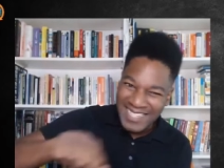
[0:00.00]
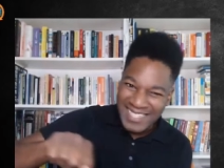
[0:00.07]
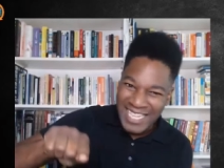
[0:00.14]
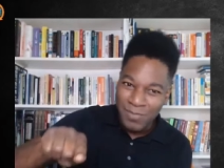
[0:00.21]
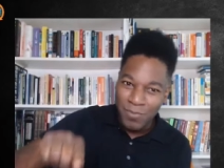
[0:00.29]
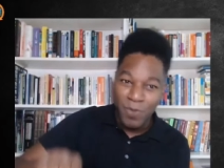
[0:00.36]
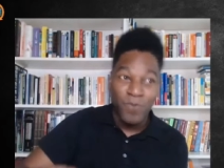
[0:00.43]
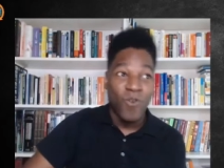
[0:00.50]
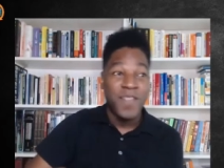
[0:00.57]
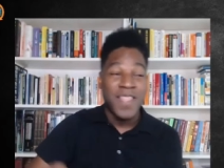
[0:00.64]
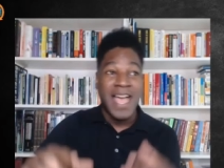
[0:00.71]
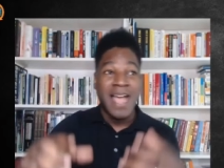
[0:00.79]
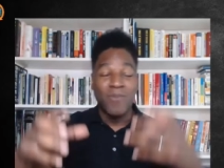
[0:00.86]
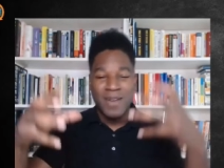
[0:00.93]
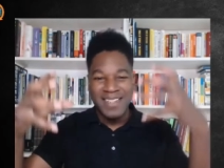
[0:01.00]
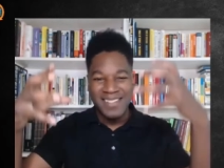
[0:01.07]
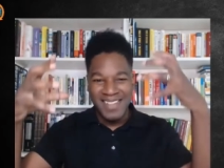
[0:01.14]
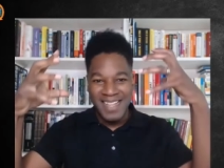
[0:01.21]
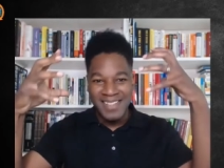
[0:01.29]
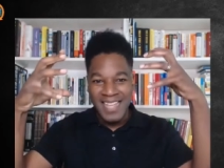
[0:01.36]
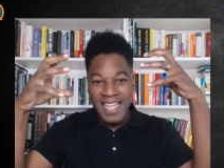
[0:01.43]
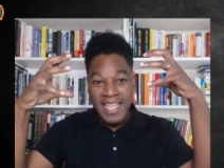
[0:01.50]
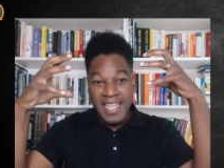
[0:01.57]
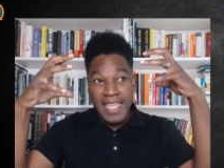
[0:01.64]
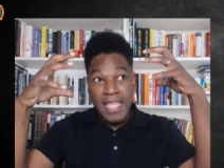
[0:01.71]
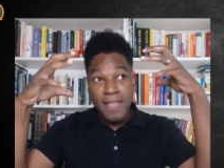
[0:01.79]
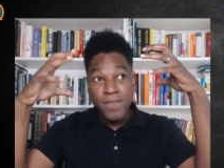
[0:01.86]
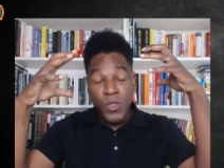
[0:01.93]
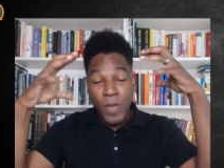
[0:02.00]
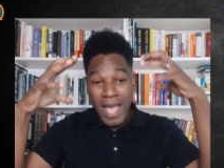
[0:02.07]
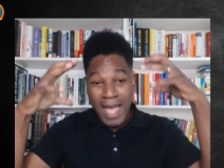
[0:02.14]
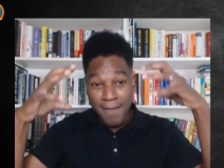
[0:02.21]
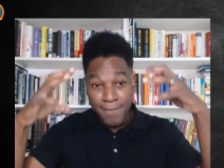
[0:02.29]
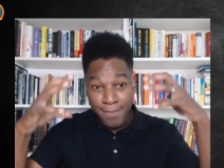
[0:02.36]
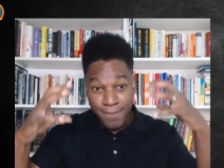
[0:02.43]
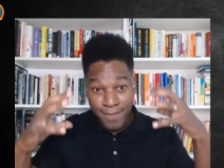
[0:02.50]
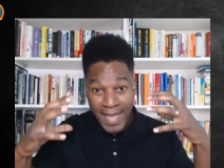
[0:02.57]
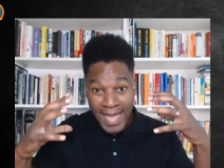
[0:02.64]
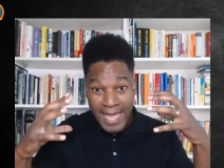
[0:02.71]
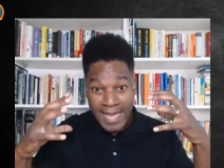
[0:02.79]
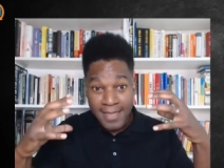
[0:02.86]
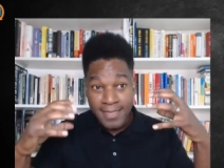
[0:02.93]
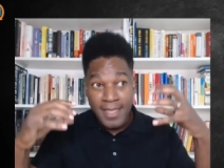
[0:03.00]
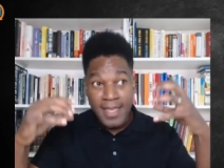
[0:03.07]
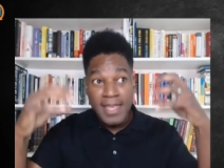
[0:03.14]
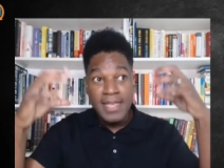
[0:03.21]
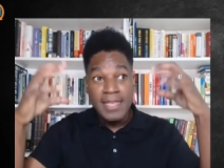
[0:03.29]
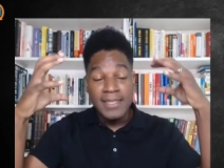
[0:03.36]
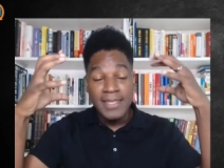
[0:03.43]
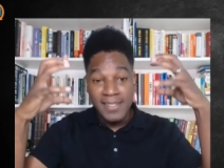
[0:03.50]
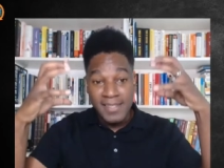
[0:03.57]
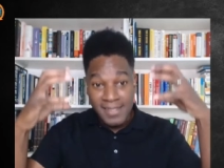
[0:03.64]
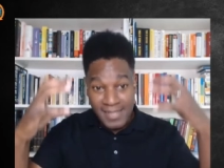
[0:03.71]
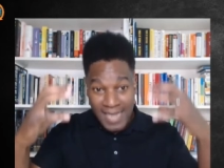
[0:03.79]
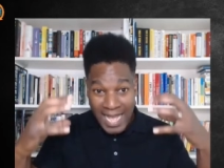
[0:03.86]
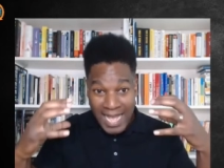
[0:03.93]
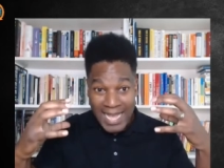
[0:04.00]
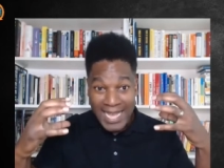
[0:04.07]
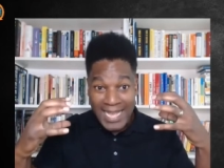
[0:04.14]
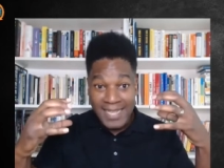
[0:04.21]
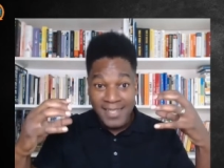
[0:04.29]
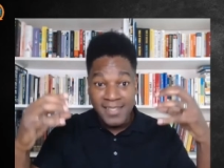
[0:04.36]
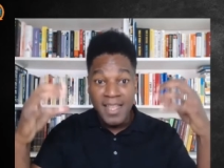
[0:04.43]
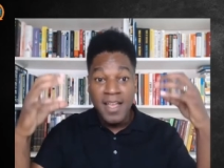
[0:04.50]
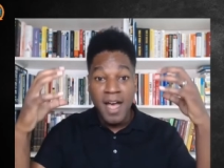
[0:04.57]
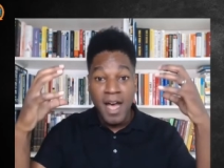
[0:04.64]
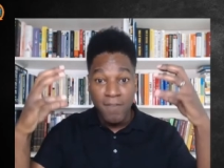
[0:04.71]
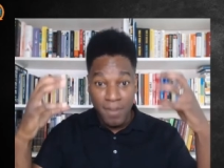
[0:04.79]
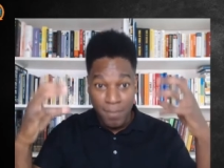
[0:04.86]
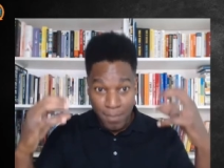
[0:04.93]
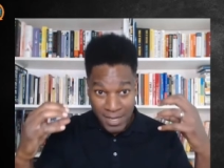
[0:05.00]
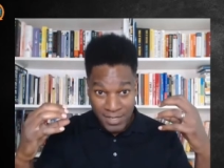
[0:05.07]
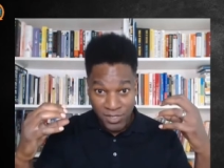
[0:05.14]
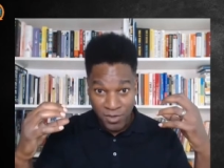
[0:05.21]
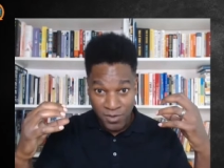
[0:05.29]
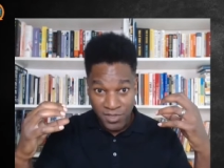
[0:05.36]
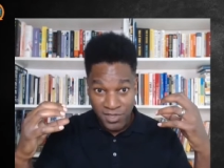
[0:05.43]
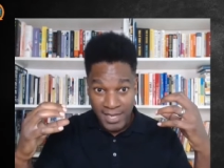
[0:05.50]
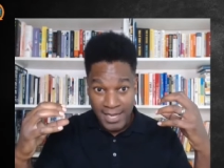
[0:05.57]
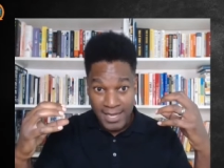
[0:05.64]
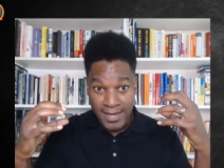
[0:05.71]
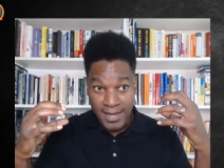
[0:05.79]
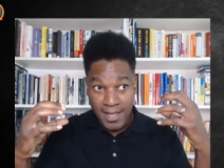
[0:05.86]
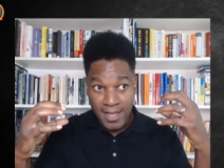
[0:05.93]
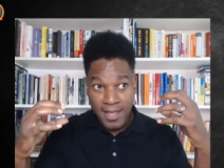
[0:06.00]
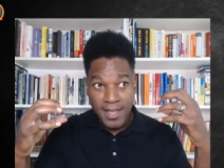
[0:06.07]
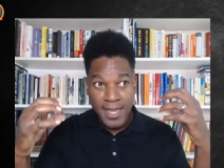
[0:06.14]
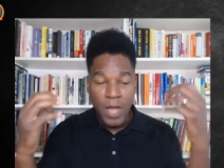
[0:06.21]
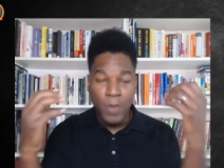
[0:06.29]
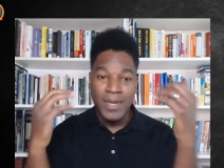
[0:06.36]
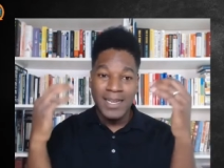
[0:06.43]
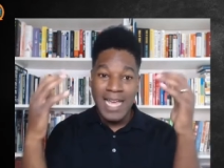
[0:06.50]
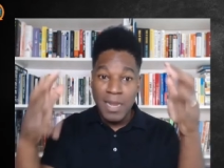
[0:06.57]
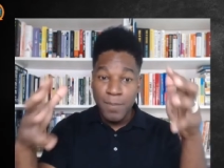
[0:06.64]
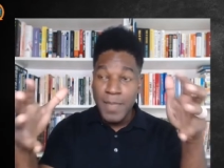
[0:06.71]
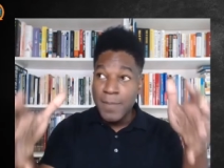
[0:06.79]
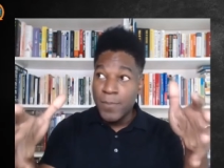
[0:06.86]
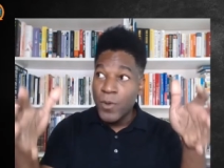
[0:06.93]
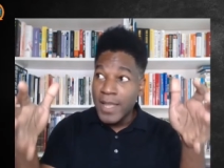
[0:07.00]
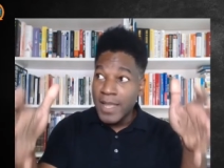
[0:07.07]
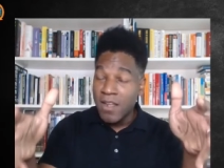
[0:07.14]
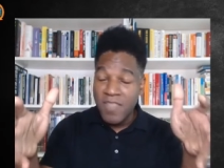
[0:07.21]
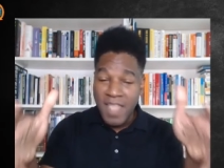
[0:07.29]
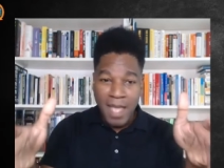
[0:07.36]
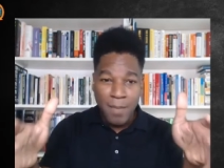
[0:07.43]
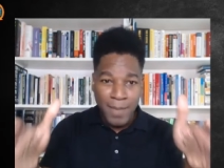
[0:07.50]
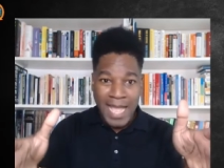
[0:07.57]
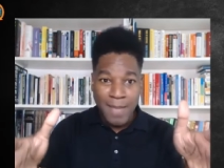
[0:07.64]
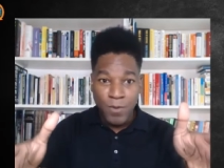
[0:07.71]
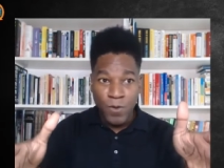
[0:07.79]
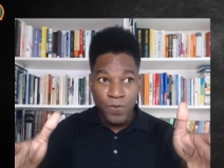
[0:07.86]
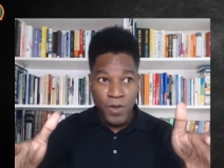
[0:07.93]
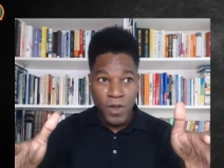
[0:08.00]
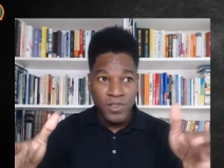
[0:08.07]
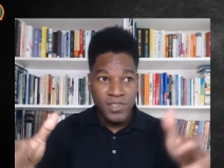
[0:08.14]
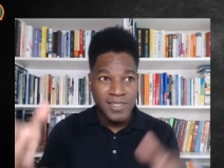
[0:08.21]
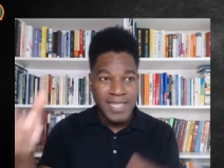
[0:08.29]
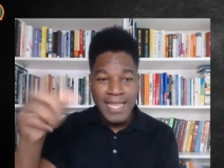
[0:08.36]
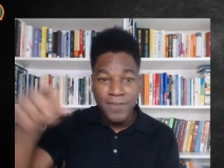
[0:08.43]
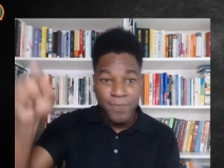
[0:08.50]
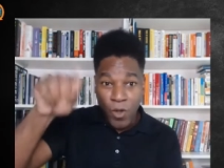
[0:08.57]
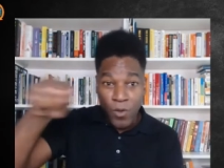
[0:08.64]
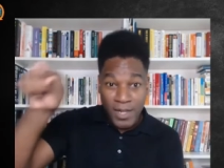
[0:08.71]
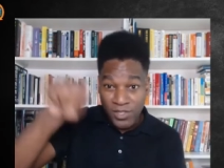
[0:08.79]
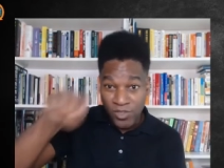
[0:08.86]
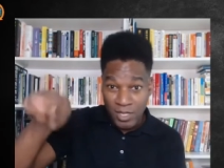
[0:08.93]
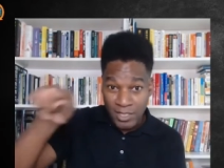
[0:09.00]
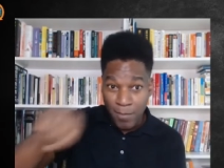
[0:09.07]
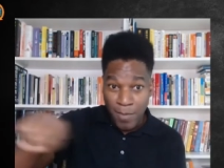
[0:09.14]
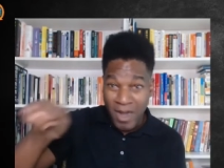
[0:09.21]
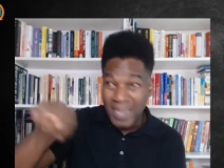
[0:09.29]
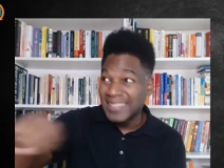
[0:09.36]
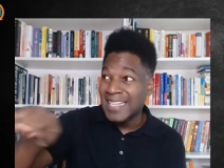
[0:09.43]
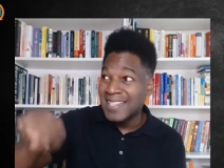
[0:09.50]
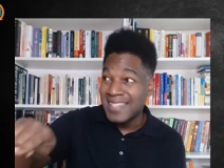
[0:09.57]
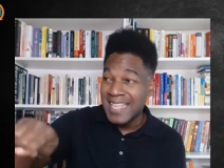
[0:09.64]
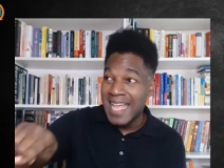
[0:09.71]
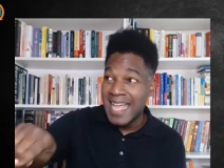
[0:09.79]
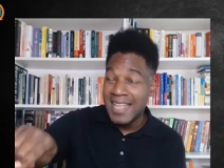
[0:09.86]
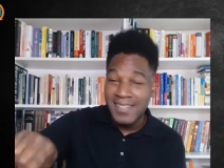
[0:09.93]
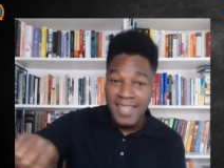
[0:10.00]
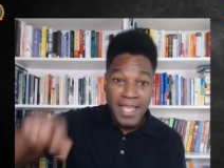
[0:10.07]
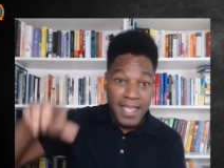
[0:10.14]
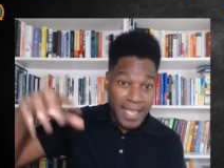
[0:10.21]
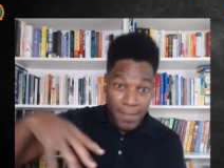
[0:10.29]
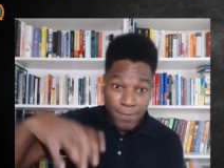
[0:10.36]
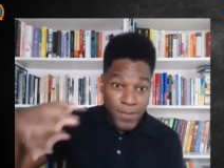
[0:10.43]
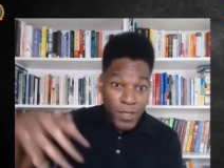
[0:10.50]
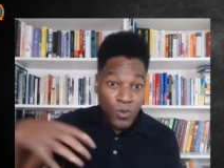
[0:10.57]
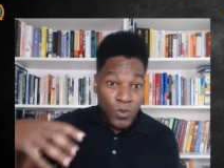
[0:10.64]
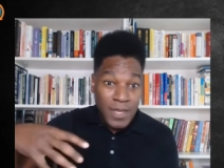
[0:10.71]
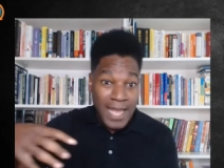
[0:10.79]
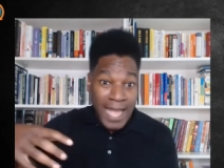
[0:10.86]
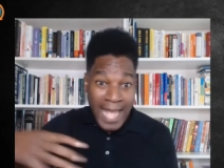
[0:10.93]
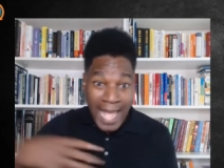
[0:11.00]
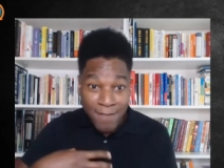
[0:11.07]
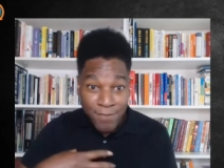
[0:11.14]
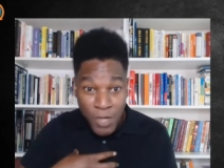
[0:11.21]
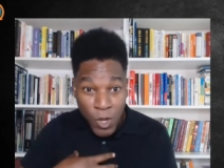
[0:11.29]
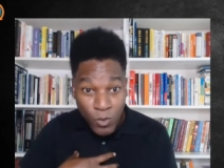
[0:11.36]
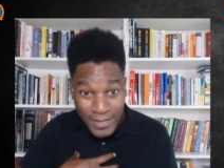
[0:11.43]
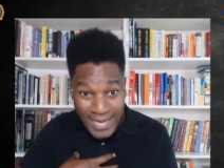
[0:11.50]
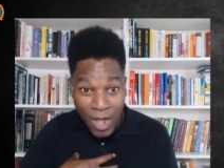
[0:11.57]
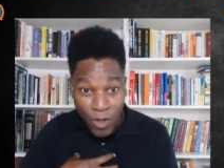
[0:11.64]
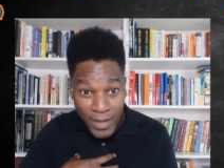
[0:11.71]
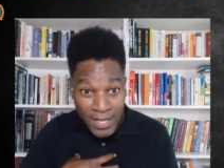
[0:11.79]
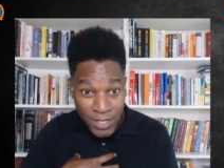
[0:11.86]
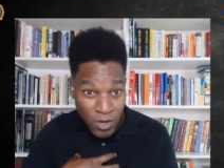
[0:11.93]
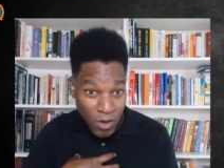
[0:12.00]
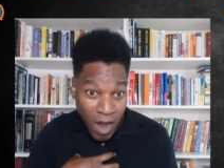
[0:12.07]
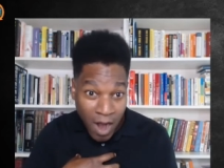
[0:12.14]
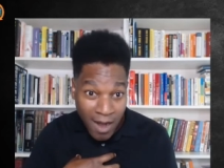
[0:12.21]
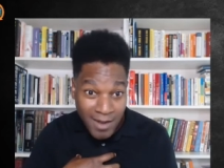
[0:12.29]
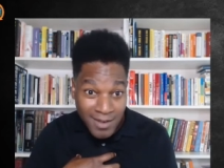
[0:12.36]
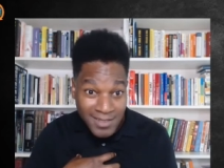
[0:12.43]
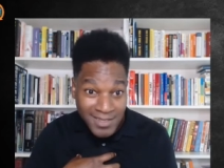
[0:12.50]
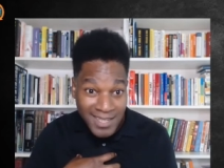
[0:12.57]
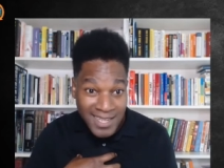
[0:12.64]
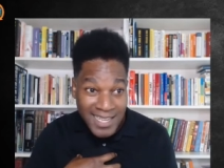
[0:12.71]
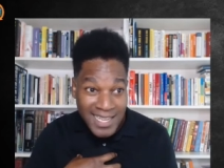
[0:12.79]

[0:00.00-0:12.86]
he says before that where he says, if you have faith the size of a mustard seed. Now, when a lot of people hear that Bible verse, they focus on the part that says, if you have no doubt in your heart,